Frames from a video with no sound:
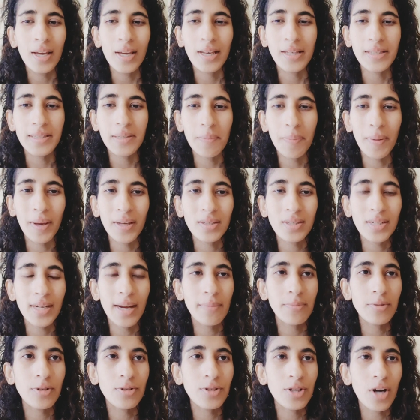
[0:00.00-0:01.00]
is the best
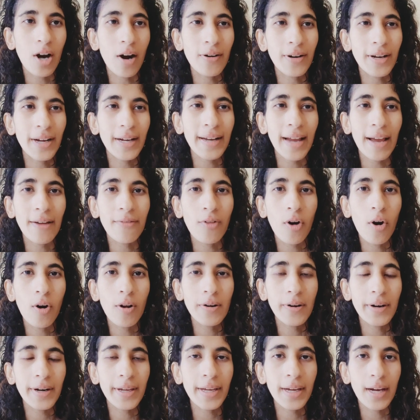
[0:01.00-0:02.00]
time to target i've
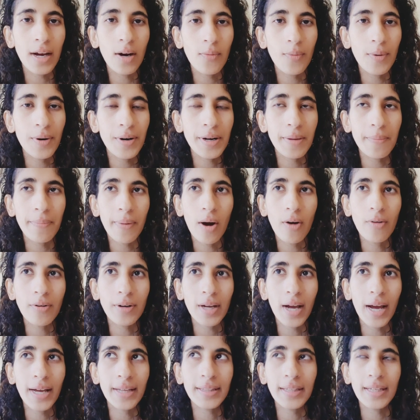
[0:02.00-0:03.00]
already covered about
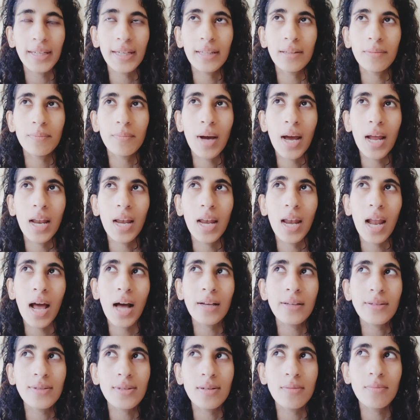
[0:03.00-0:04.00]
i think in my
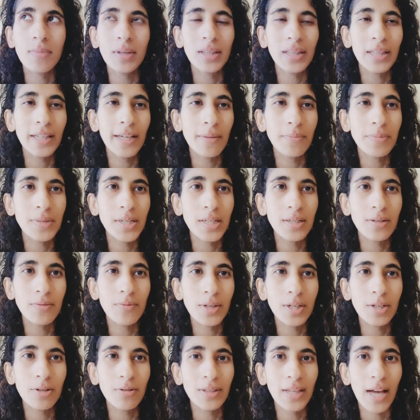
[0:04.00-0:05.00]
last monthly update
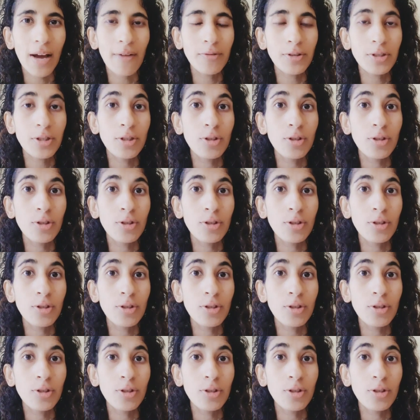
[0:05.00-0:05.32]
video that was